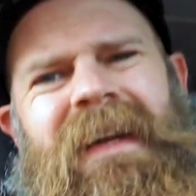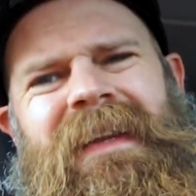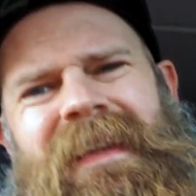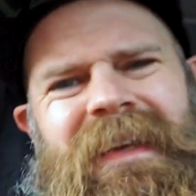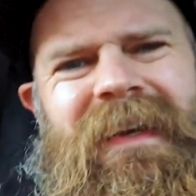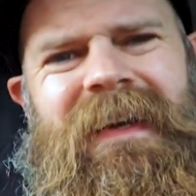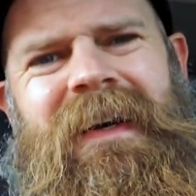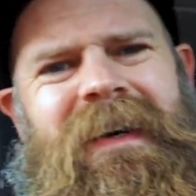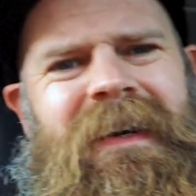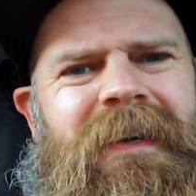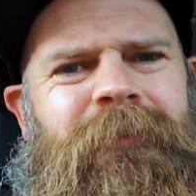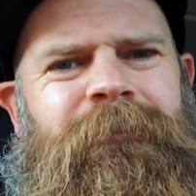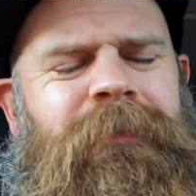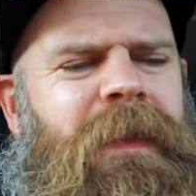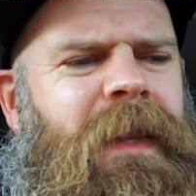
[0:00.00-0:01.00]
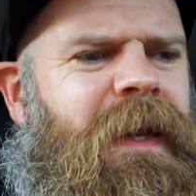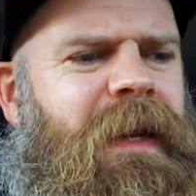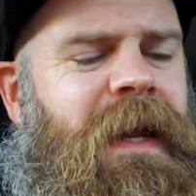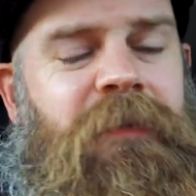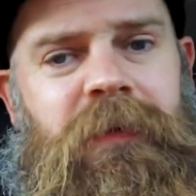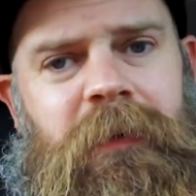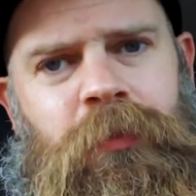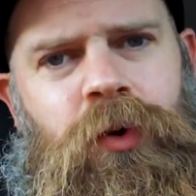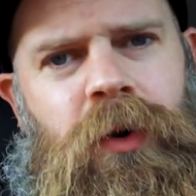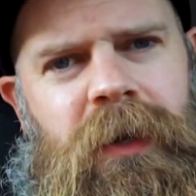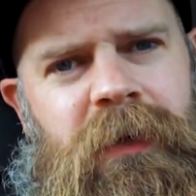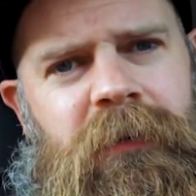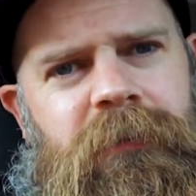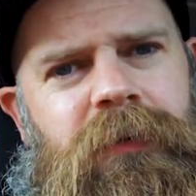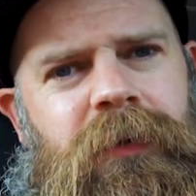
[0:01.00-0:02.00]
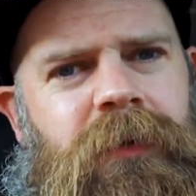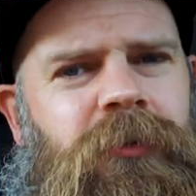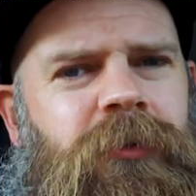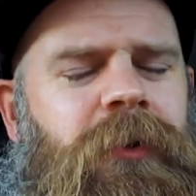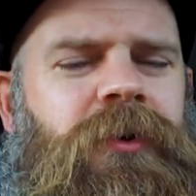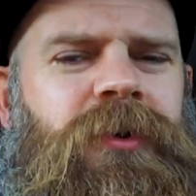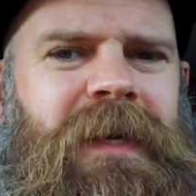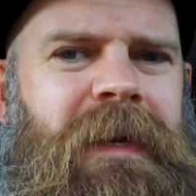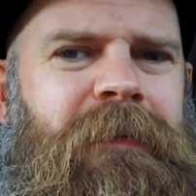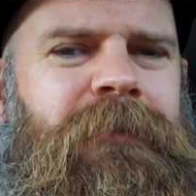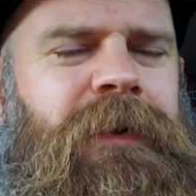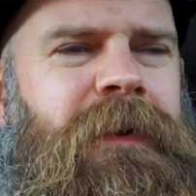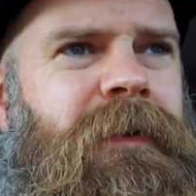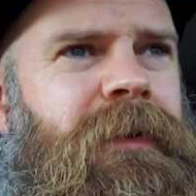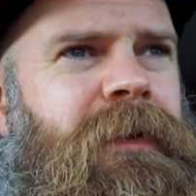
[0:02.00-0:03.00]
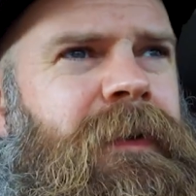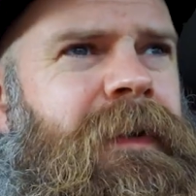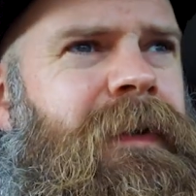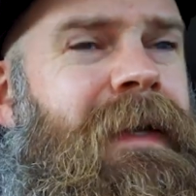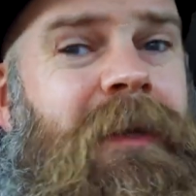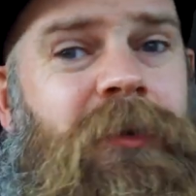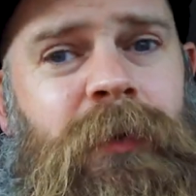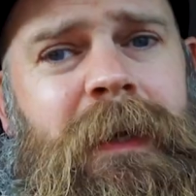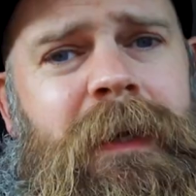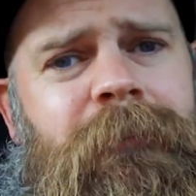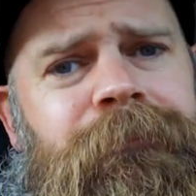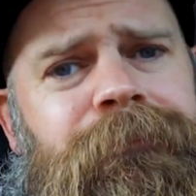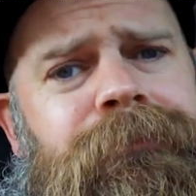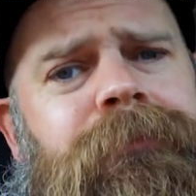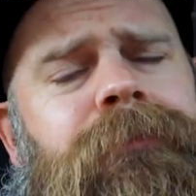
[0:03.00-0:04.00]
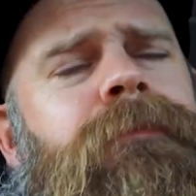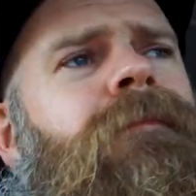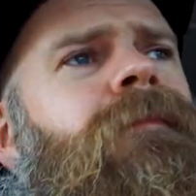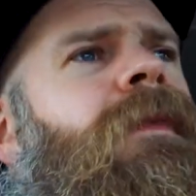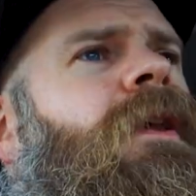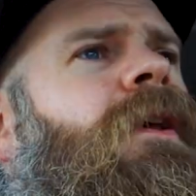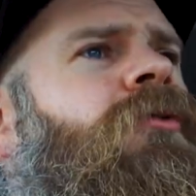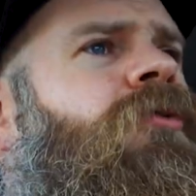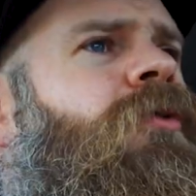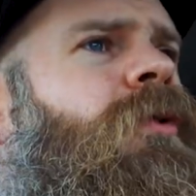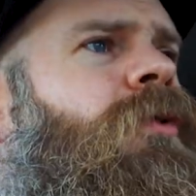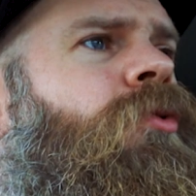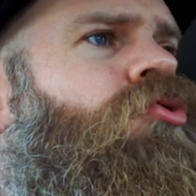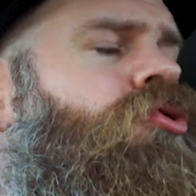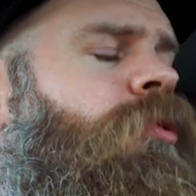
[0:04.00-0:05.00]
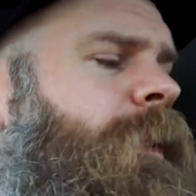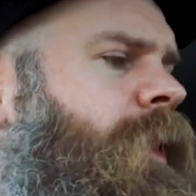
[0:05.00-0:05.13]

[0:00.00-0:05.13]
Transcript: need to get a, a graphic put in it for the Scottish Game Fair next week. So I'm going to go and drop